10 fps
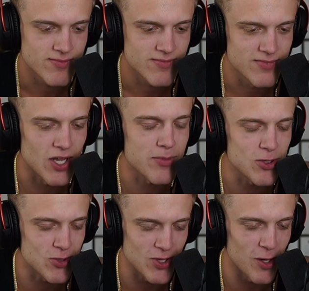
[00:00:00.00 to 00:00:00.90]
W
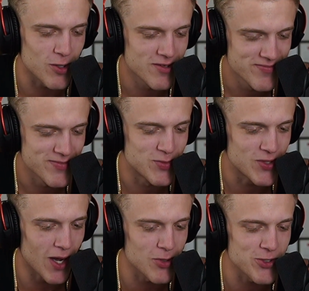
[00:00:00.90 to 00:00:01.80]
Cloak.
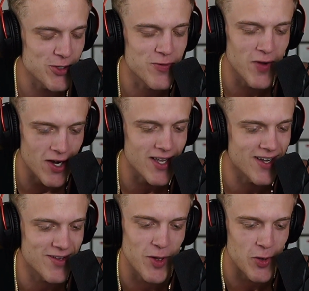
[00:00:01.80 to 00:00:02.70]
W fucking
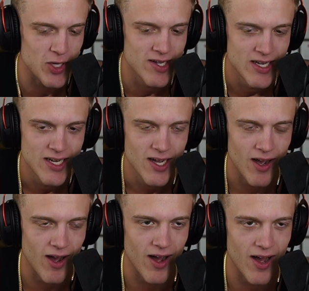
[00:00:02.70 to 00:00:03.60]
Cloak.
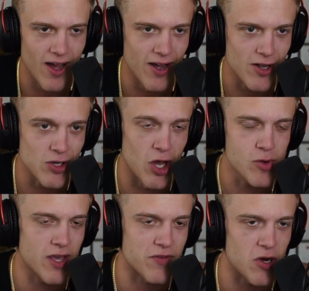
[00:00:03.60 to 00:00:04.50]
Uh, Cloak,
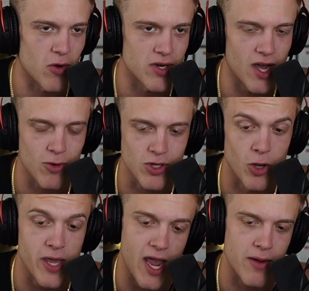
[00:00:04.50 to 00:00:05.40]
if you don't know,
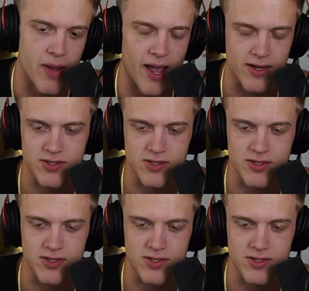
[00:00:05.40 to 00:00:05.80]
Cloak and Max,